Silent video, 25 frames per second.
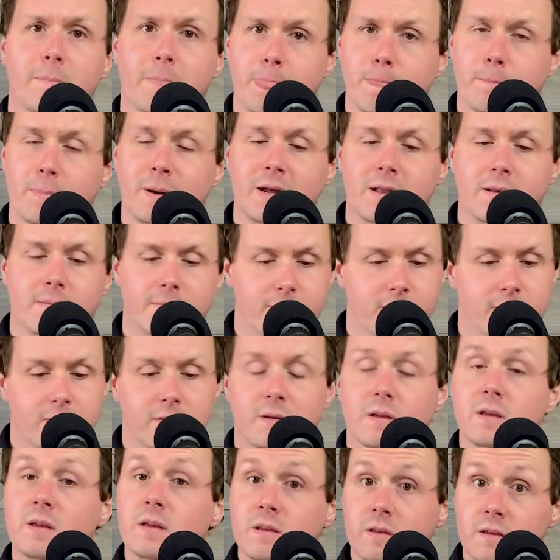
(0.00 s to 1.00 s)
but
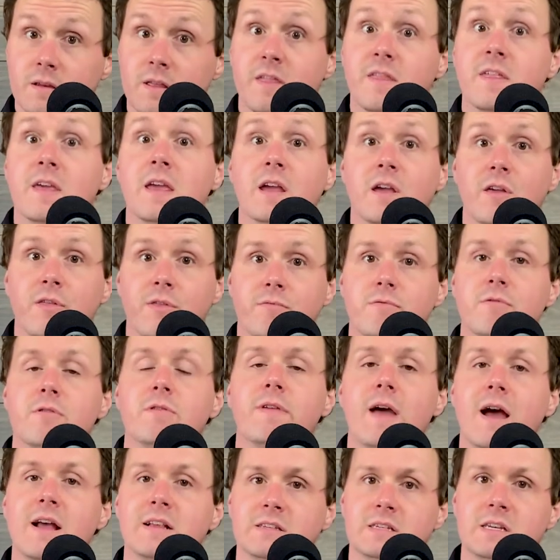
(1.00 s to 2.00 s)
think through
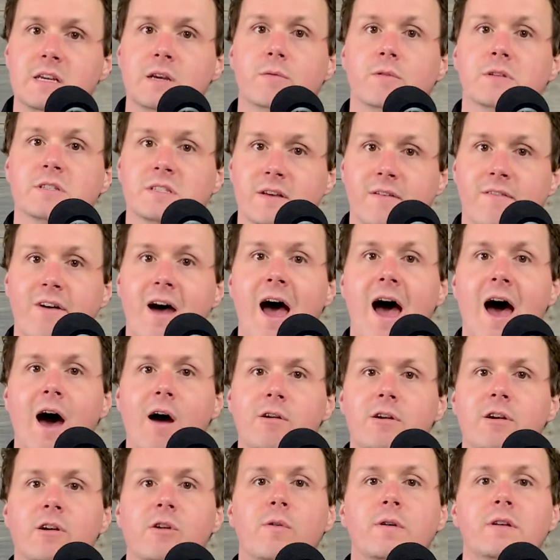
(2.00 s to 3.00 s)
that sequence of how
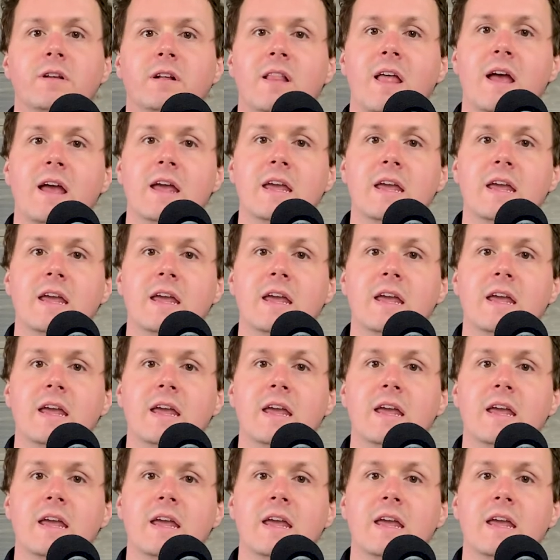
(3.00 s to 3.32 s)
you're going to let